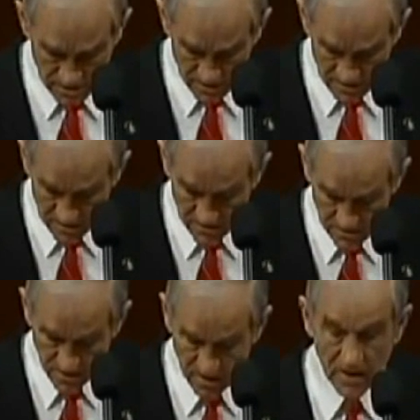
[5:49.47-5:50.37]

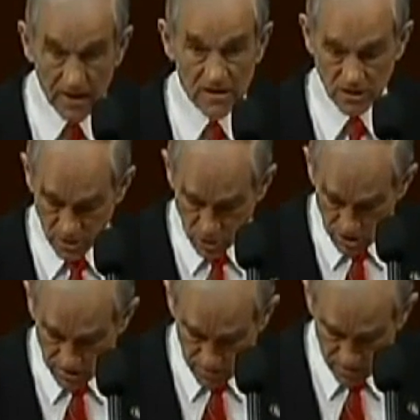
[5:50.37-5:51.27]
citizens is
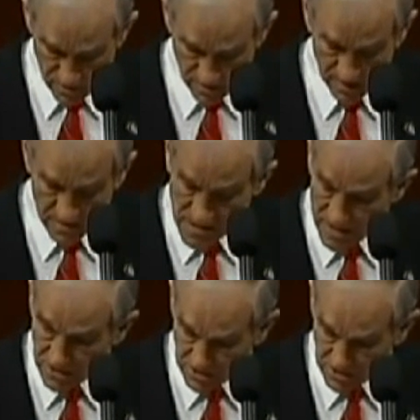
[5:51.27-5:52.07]
legitimate and